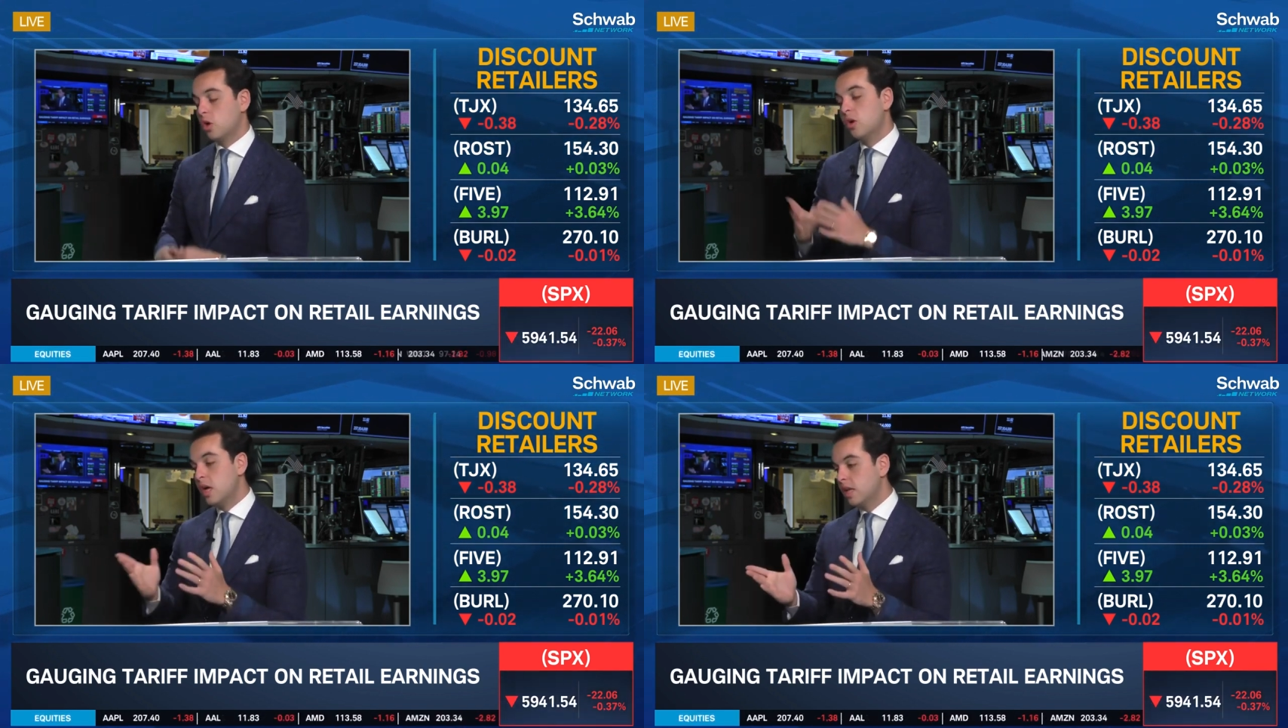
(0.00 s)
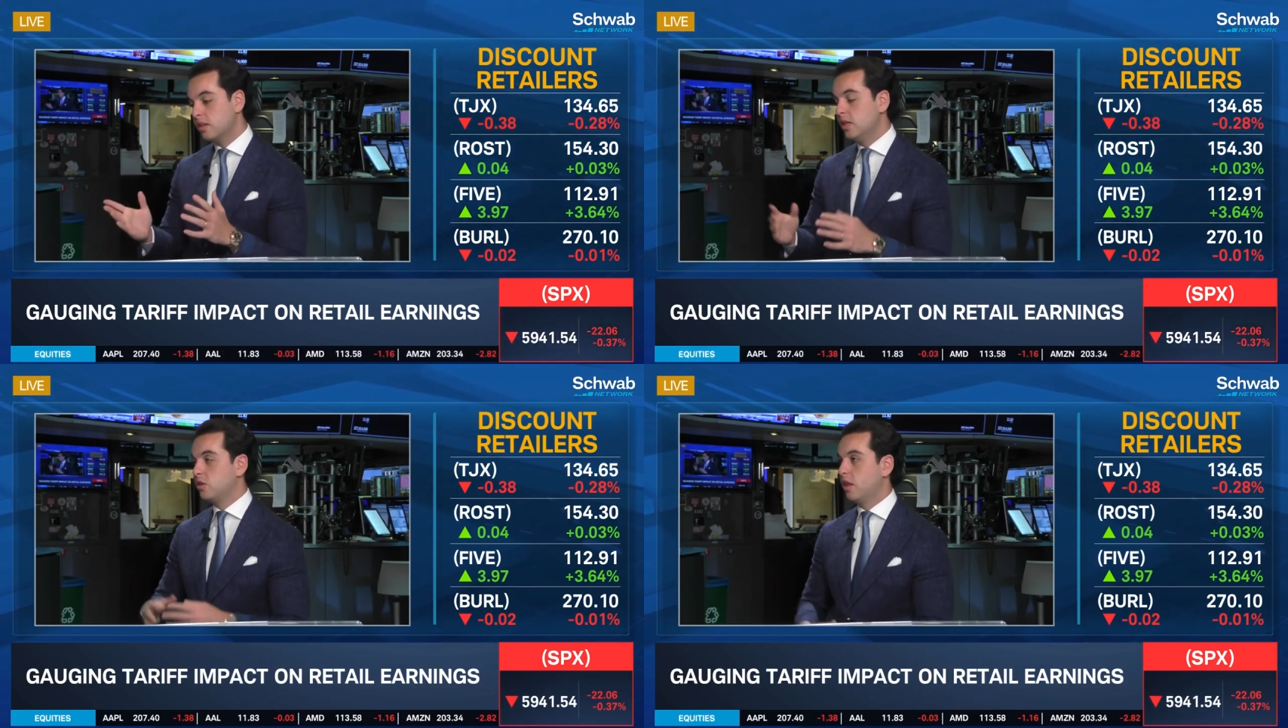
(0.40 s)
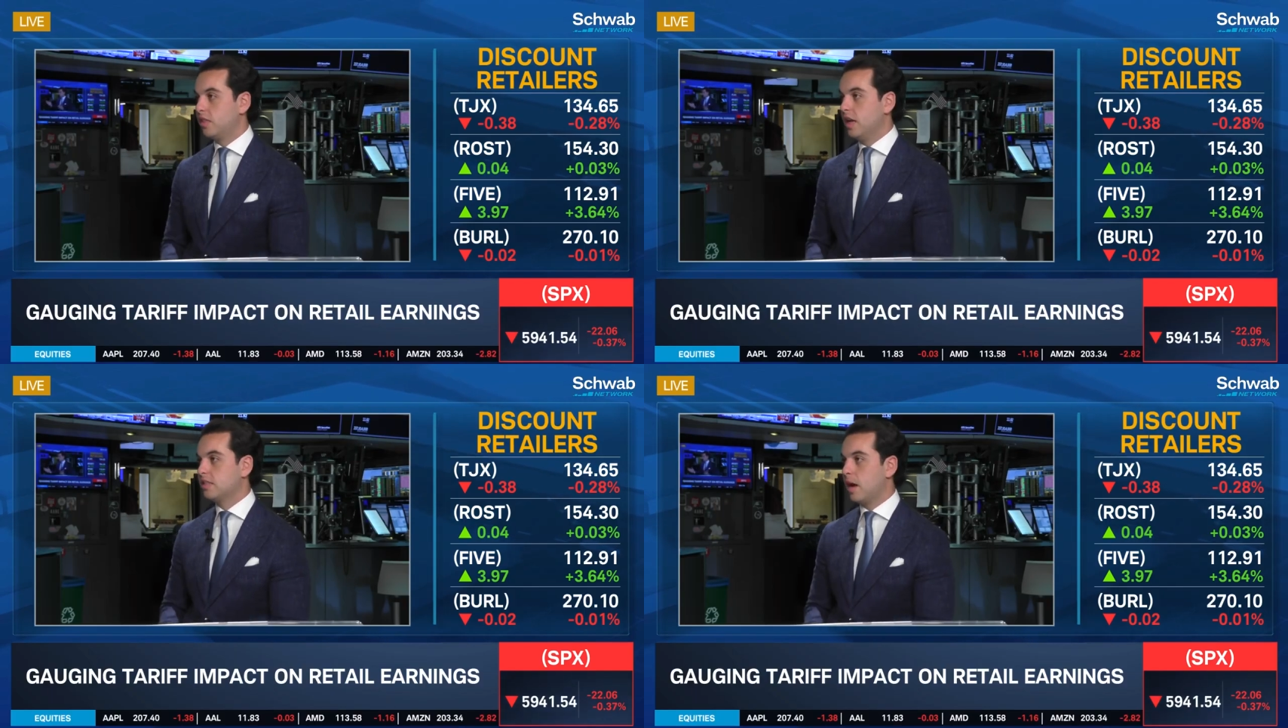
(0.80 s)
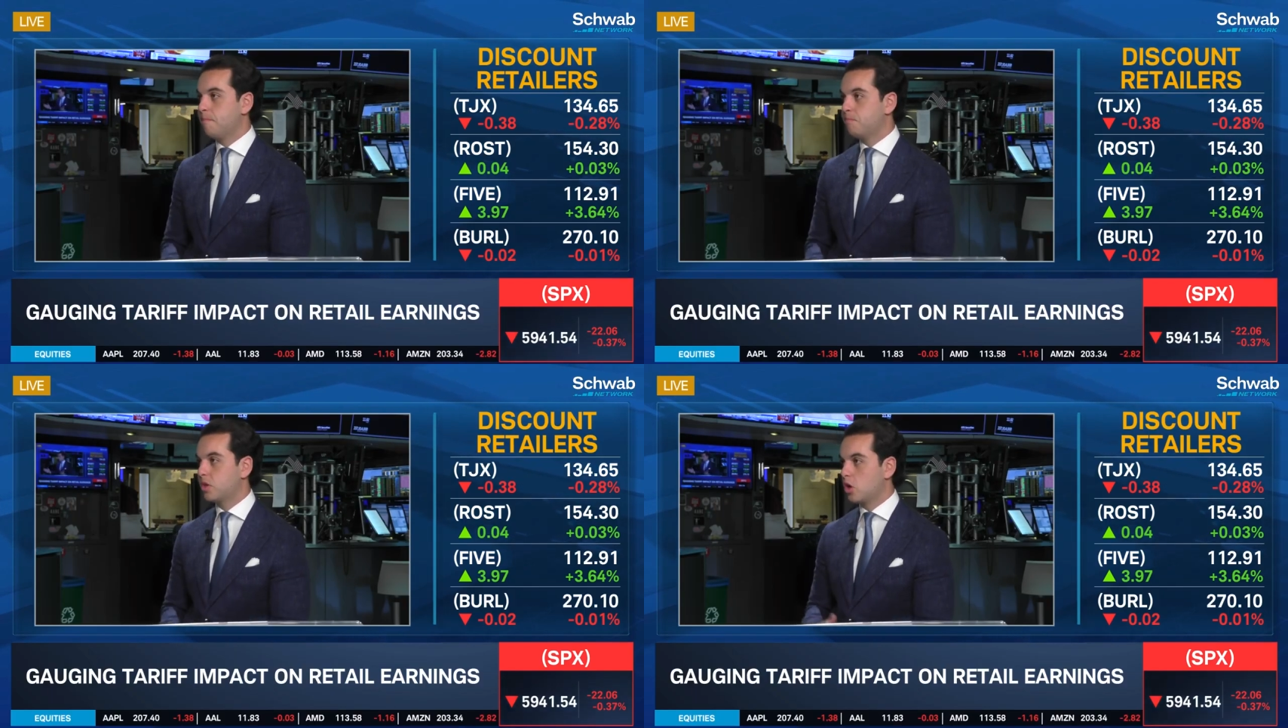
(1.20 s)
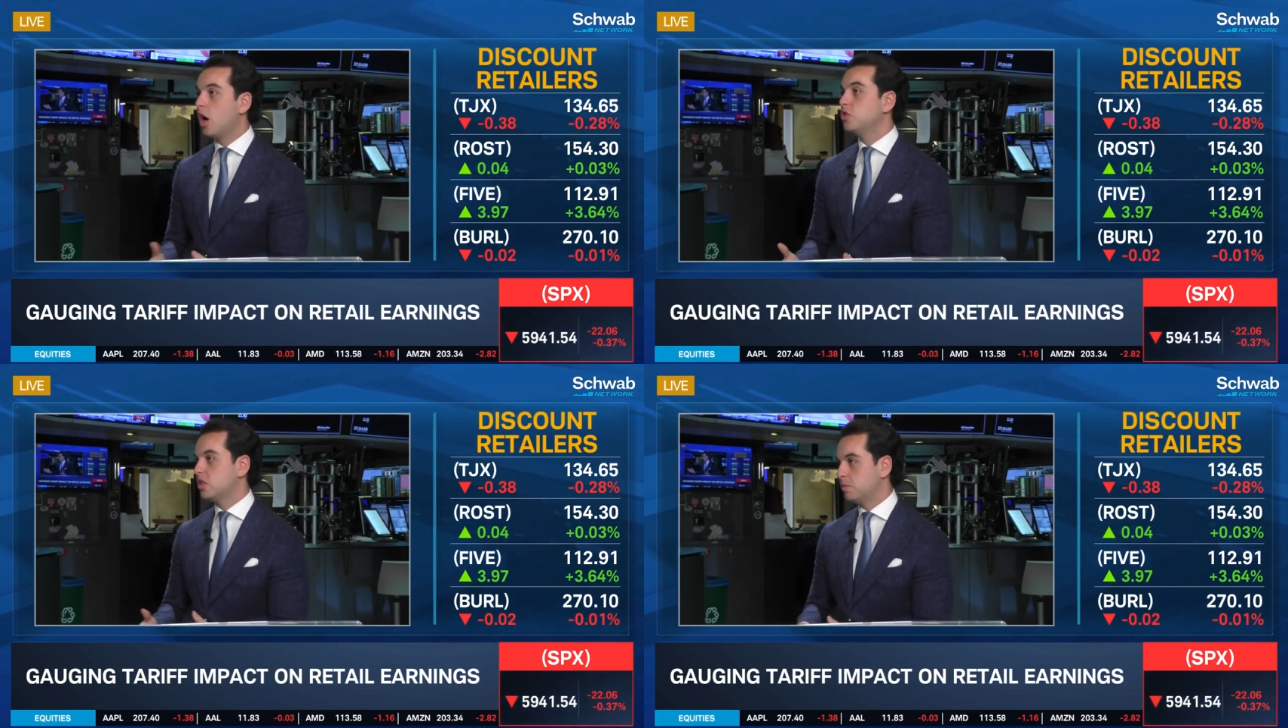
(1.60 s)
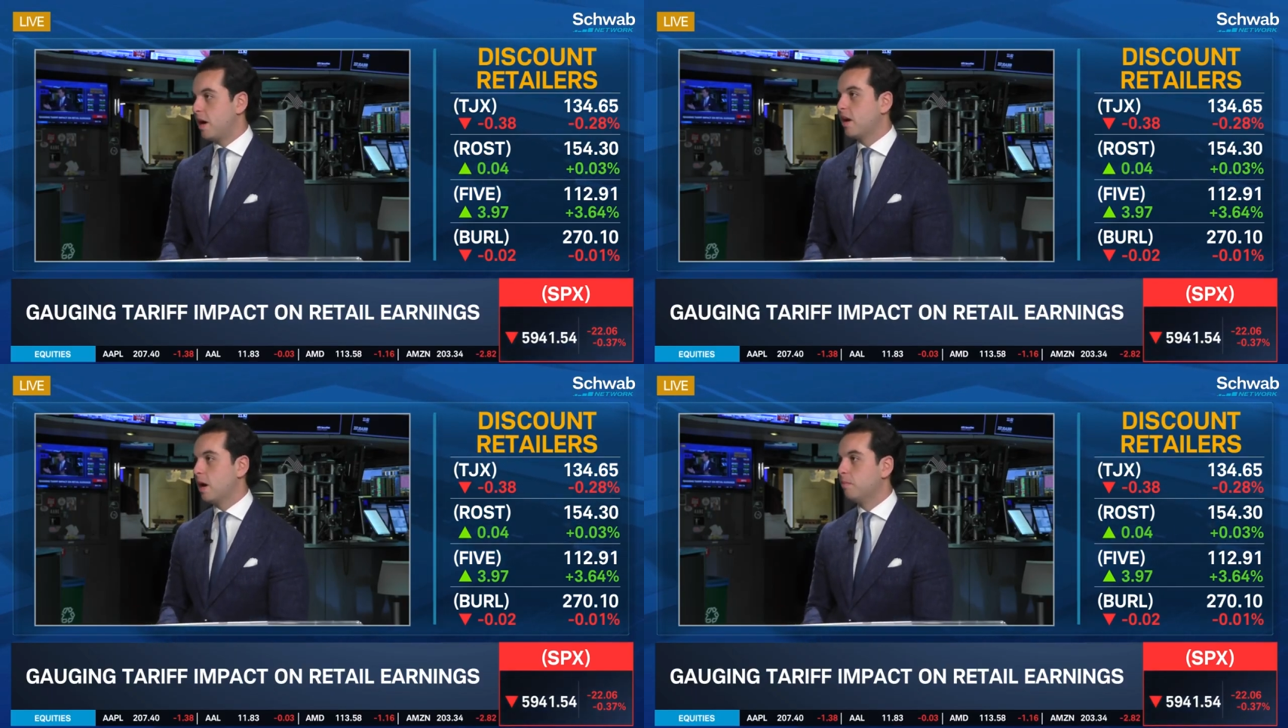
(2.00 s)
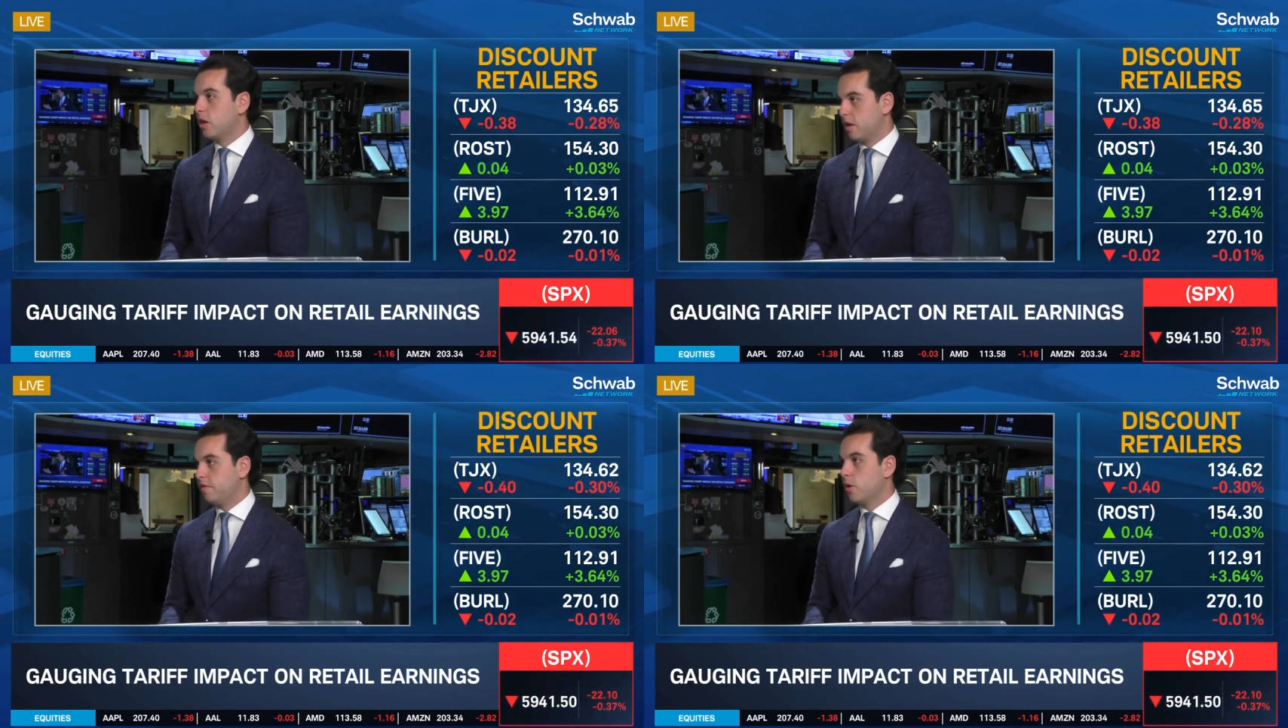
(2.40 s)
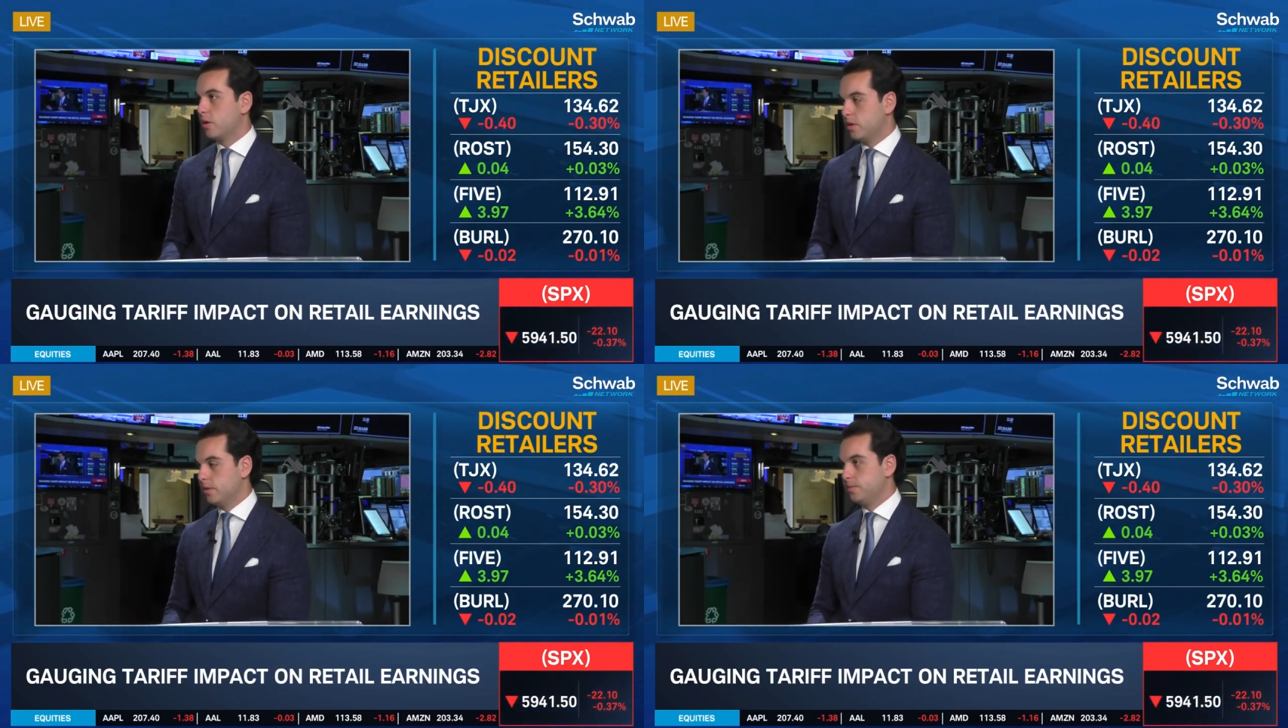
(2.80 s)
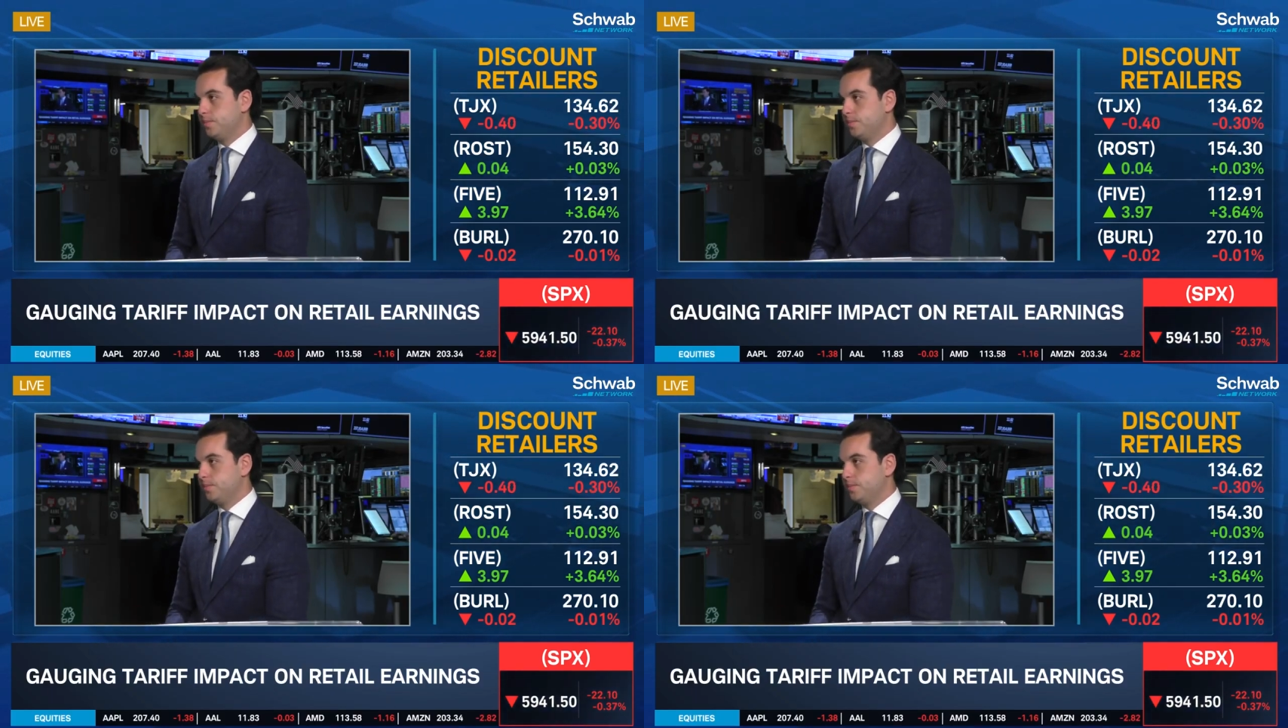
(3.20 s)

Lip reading: So these are the things I'm cautious about and I'm looking forward to.